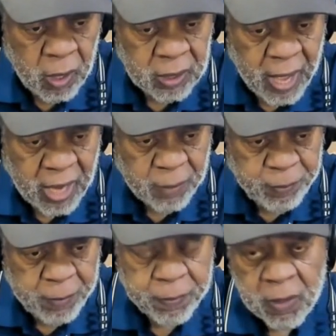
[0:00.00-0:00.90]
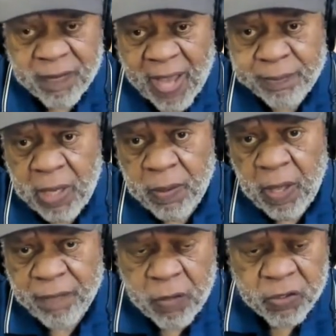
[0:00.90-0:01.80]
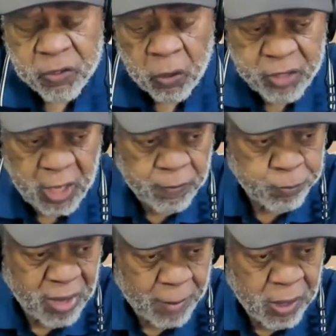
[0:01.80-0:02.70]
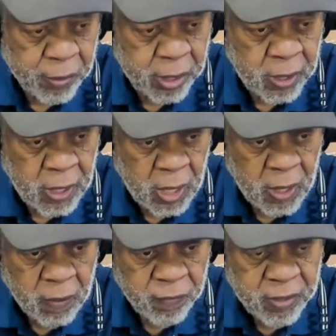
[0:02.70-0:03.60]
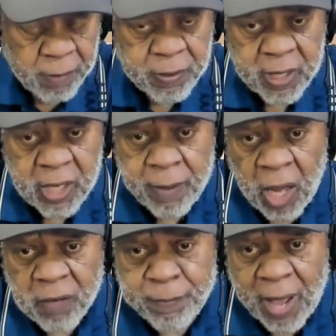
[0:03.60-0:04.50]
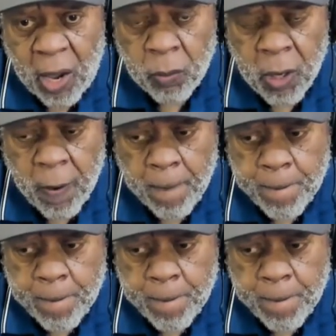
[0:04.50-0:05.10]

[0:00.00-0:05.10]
a lot of people have got to be it's going to take primarying them to get them out of power